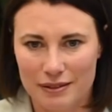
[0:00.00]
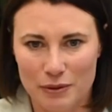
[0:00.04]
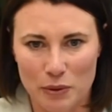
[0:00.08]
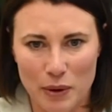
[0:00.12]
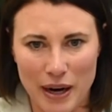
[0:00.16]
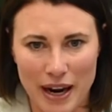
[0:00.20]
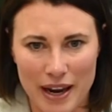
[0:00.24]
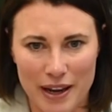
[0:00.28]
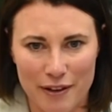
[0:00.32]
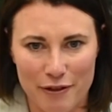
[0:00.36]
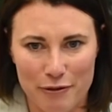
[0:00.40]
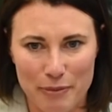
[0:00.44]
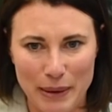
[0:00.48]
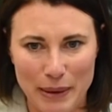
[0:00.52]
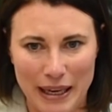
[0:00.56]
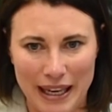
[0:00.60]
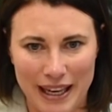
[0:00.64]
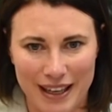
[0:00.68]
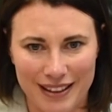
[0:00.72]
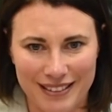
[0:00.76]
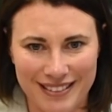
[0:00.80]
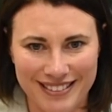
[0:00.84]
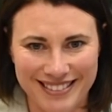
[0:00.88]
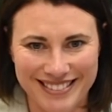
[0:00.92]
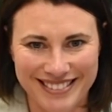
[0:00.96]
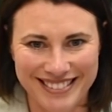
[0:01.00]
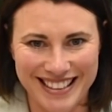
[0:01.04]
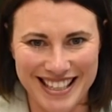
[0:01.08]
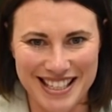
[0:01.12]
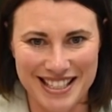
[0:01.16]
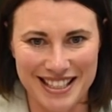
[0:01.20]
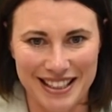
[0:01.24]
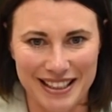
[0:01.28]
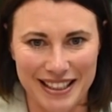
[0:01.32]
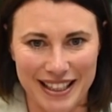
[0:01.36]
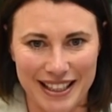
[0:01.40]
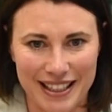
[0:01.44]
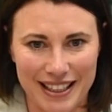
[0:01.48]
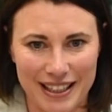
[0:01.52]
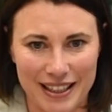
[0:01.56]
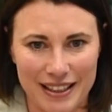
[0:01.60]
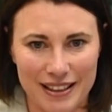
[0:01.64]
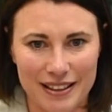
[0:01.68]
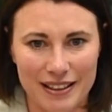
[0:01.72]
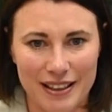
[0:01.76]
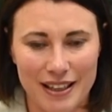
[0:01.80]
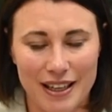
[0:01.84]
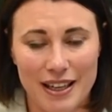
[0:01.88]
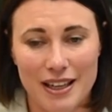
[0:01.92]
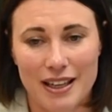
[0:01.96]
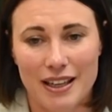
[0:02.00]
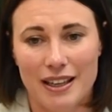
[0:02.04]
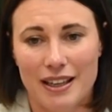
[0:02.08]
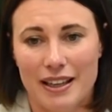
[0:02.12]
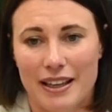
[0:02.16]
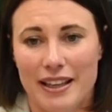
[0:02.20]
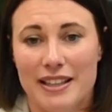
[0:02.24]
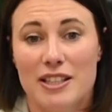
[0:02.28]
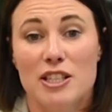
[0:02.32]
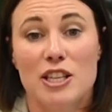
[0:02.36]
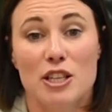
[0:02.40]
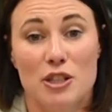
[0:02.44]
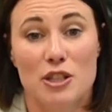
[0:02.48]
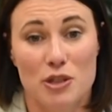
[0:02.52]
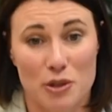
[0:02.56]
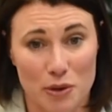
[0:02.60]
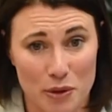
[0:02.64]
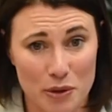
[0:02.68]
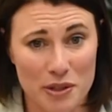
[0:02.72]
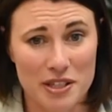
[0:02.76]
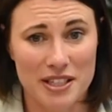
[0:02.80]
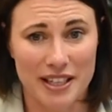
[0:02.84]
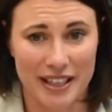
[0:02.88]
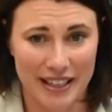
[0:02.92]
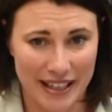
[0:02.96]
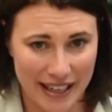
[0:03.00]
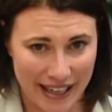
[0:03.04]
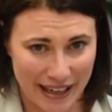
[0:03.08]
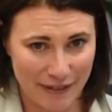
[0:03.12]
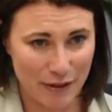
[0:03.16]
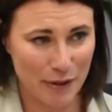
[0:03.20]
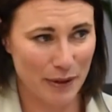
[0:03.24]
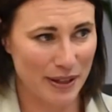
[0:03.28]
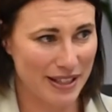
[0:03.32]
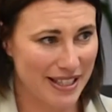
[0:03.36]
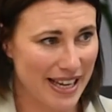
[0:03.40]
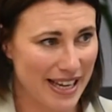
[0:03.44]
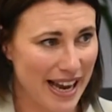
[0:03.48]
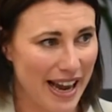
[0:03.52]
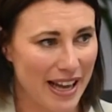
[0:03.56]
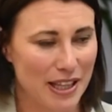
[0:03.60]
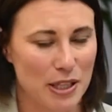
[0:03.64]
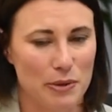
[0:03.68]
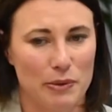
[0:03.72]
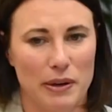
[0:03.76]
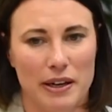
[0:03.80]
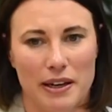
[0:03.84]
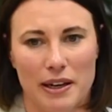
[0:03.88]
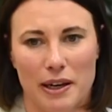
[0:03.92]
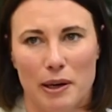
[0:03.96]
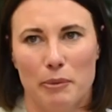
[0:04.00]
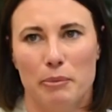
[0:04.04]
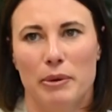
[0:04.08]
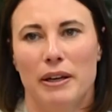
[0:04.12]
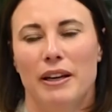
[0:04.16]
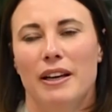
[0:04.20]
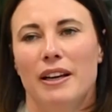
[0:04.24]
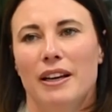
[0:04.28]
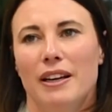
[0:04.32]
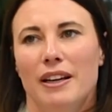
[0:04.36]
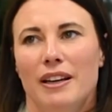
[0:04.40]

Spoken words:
way of being as a leader? It's exhausting, yeah, everyone's hands went up.